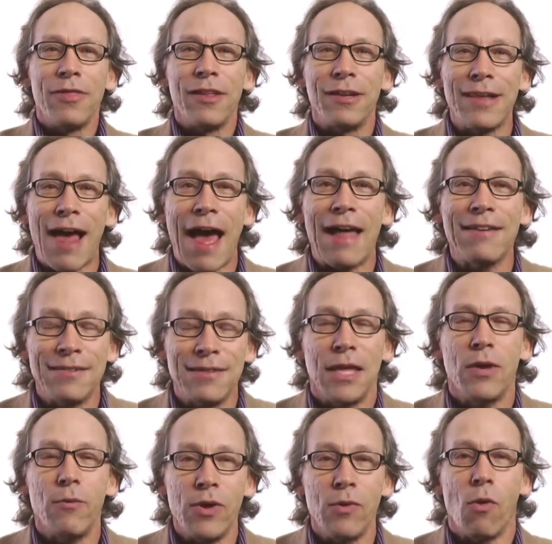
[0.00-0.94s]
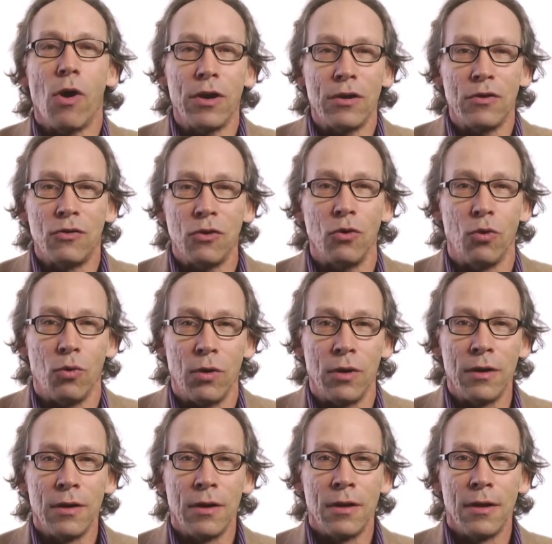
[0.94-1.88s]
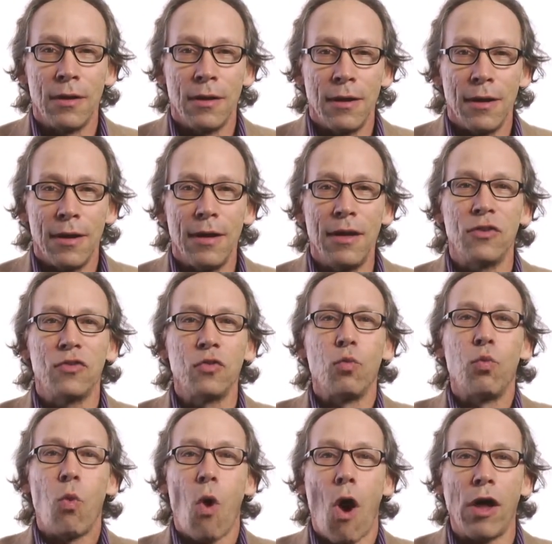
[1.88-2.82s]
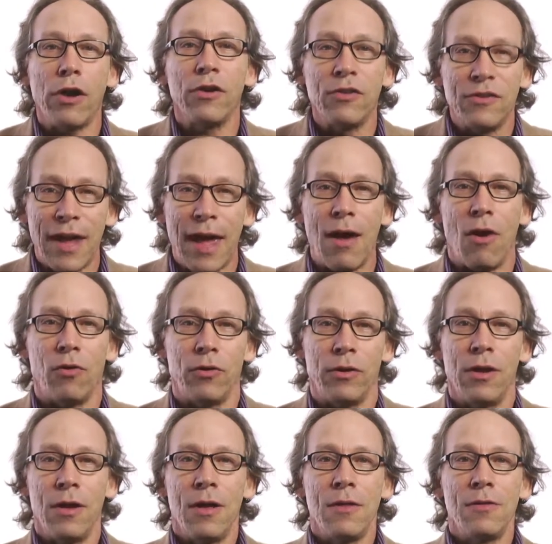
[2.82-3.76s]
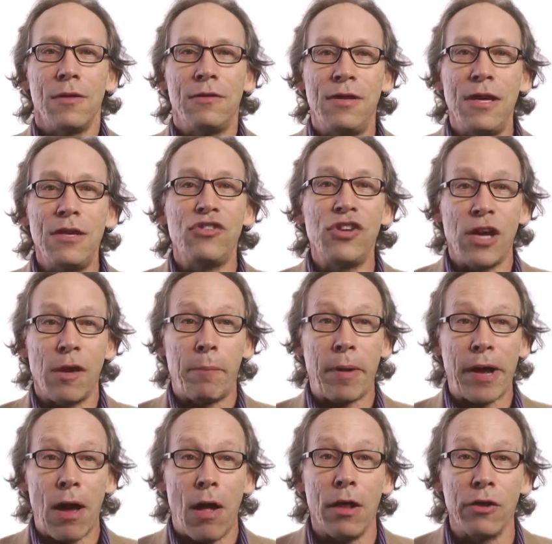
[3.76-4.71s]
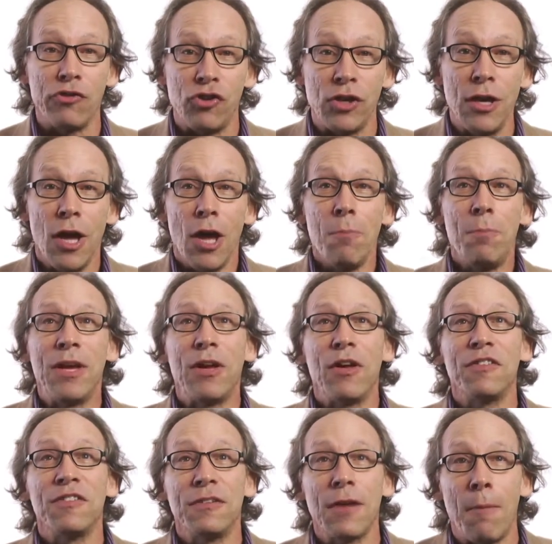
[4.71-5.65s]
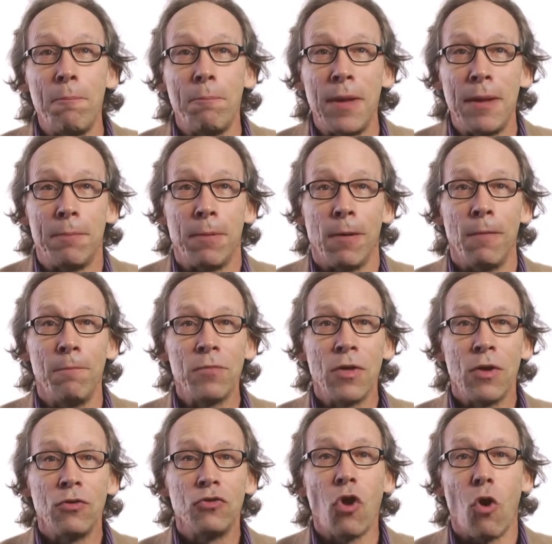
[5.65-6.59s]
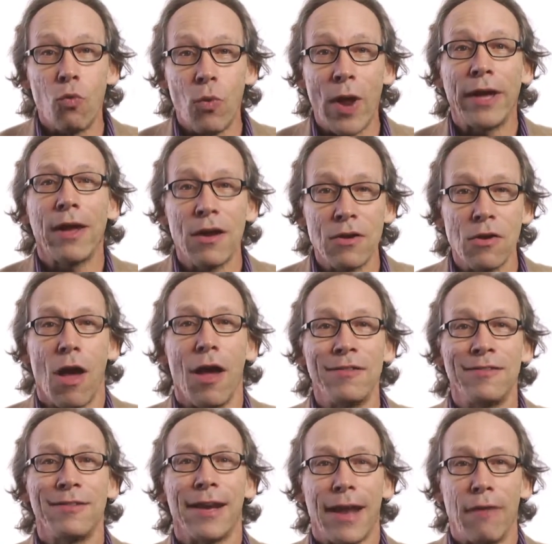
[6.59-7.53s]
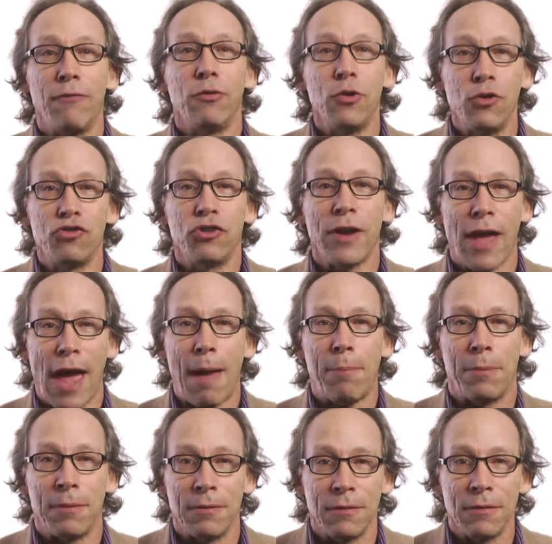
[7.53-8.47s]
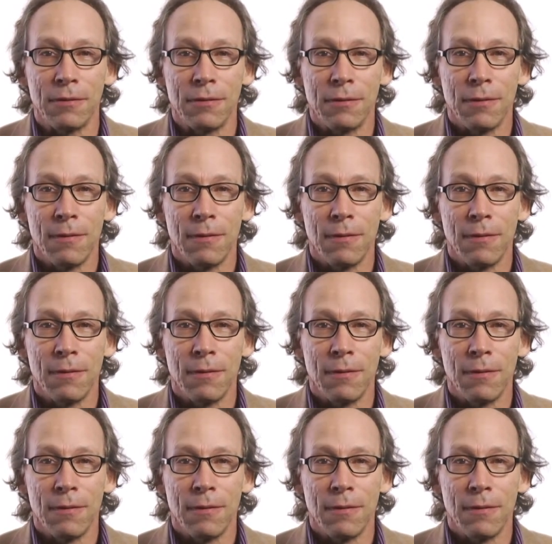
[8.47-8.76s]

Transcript: The last thing we want to do is water down the teaching of biology because some people don't recognize that evolution happened.